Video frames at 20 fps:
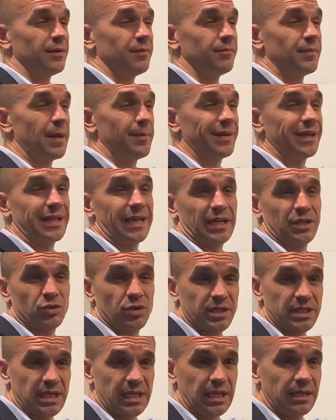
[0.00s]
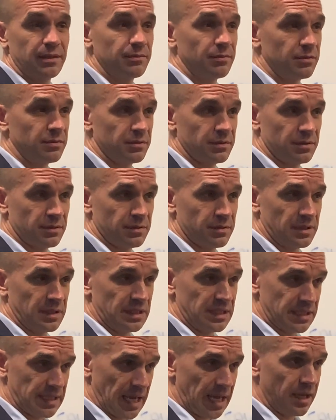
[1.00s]
Maybe electricity. In the
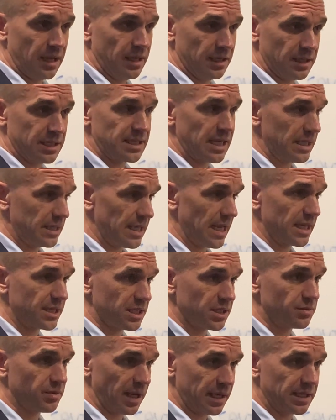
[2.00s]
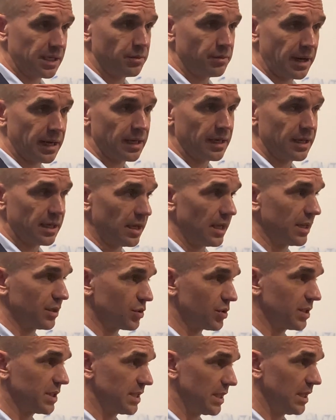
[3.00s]
state of Texas, we have deregulated
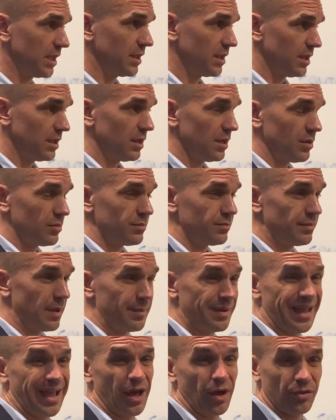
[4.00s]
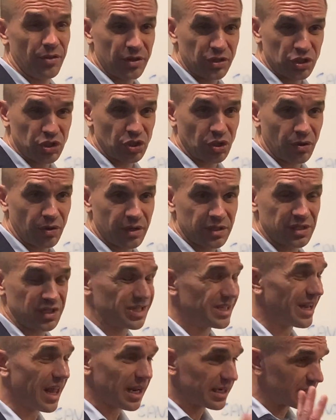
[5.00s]
electricity. Maybe health insurance. There's
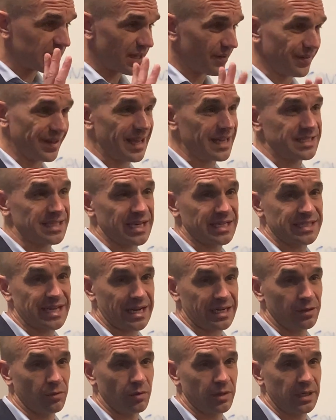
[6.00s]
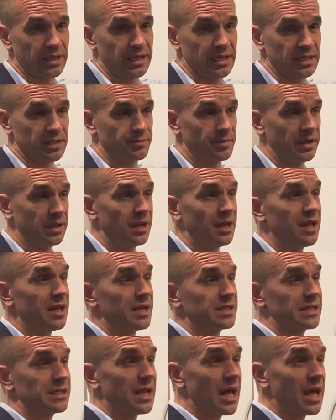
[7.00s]
a lot of stuff. I can't say exactly what it is, but there's a